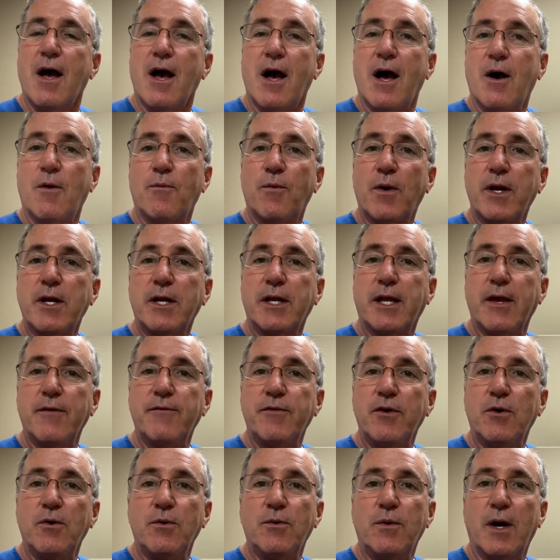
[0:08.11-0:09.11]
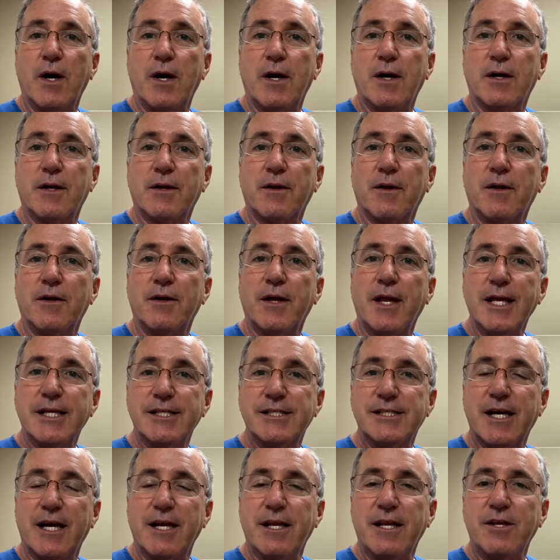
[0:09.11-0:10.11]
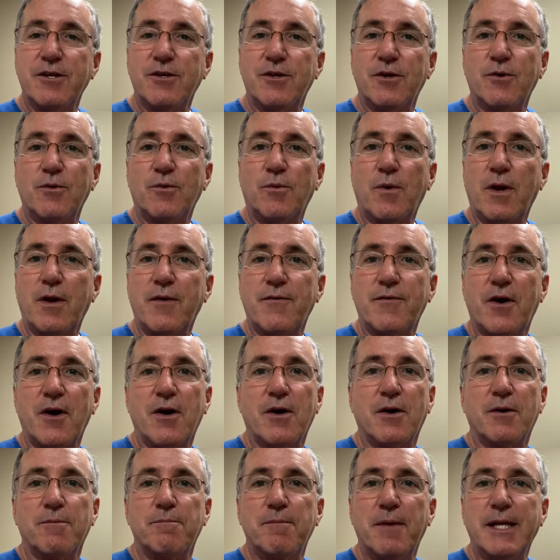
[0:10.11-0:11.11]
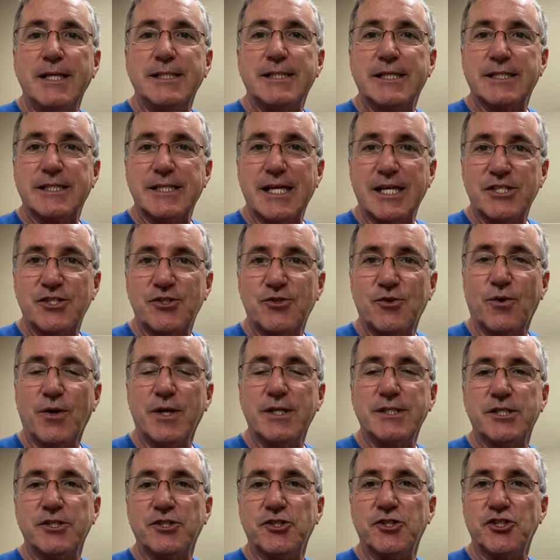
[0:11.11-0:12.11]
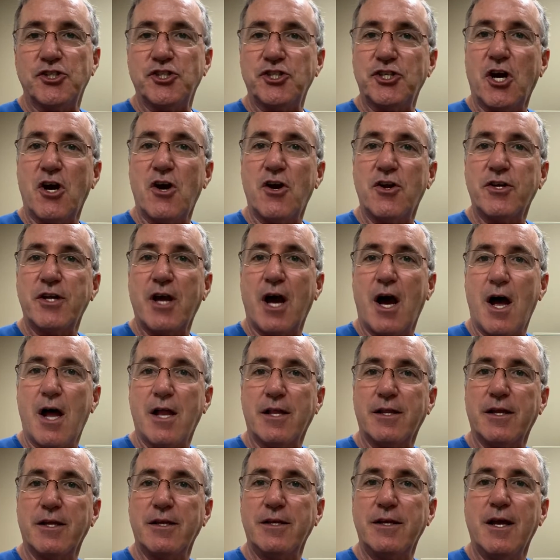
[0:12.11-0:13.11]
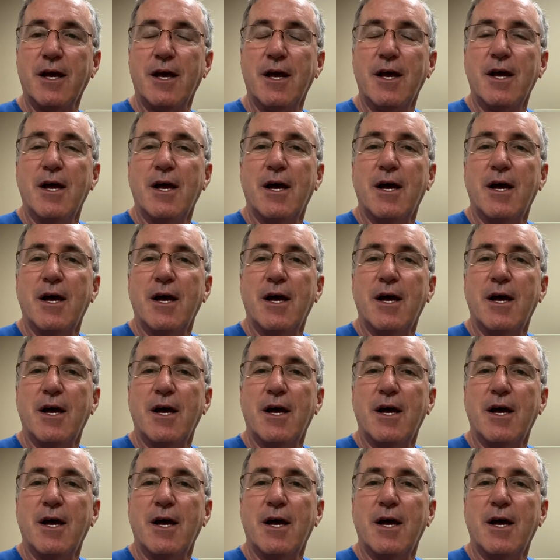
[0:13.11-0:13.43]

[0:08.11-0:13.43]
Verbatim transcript: I uh, wanted to give you uh, insight into one of our many success stories. This is Shawn Conlon.